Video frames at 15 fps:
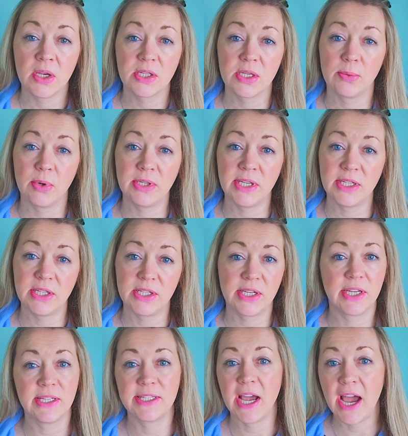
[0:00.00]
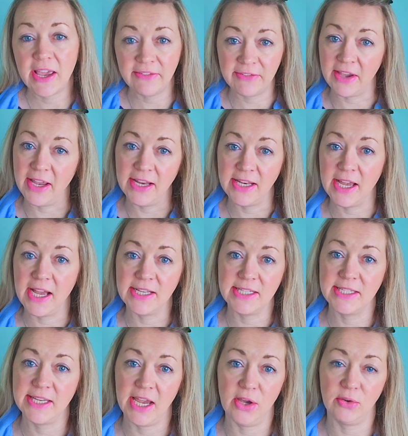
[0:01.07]
So I wanted to dive in and
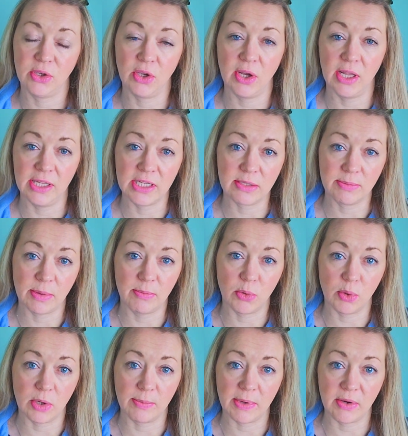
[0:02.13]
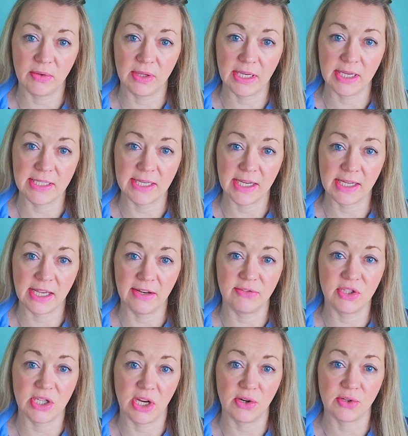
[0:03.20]
tell you a little bit more about these and kind of
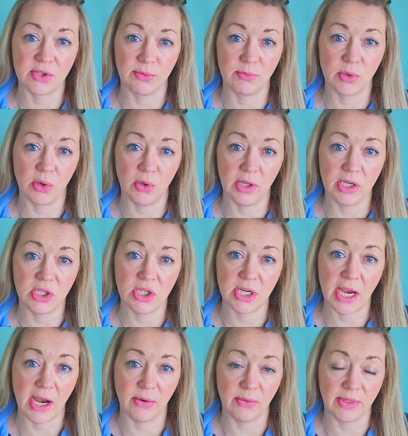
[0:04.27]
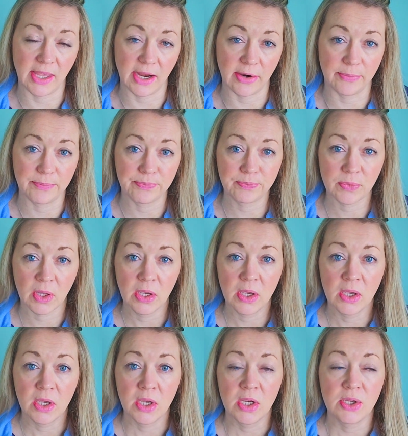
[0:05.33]
share some knowledge out there.
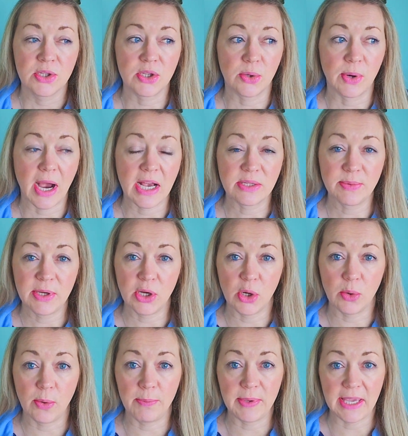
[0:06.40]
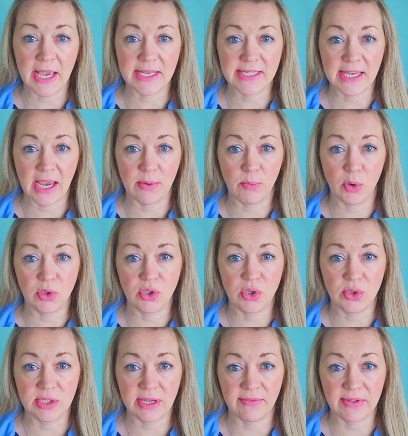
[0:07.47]
So as we know, BSEN
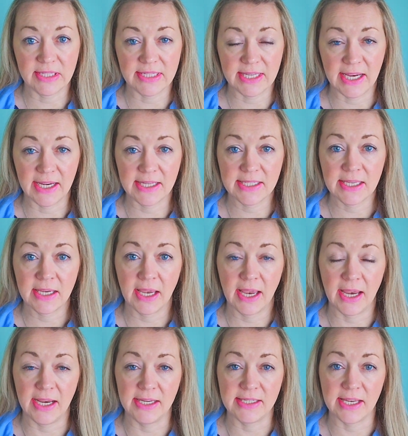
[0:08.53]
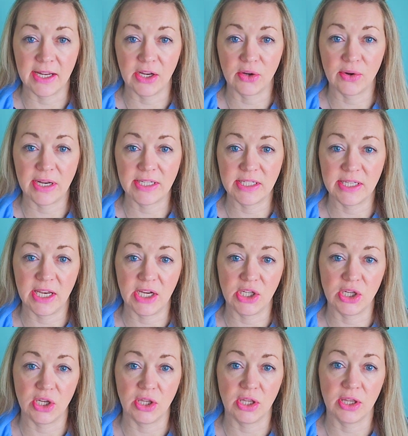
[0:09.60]
1276 is an
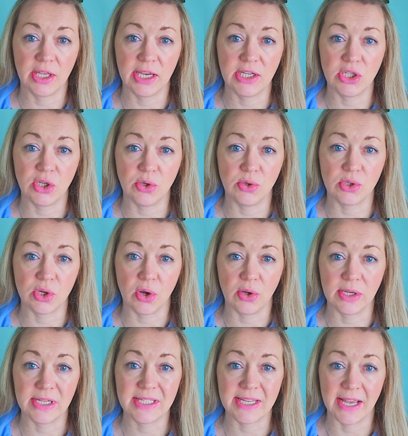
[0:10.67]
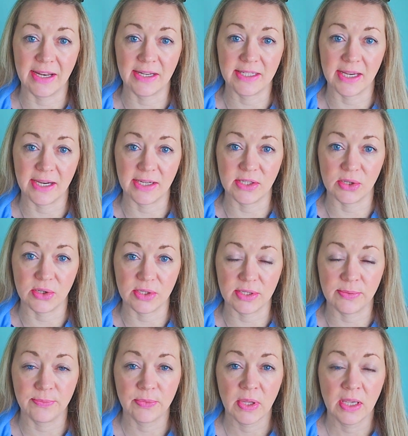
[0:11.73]
accreditation that is used on sanitizers.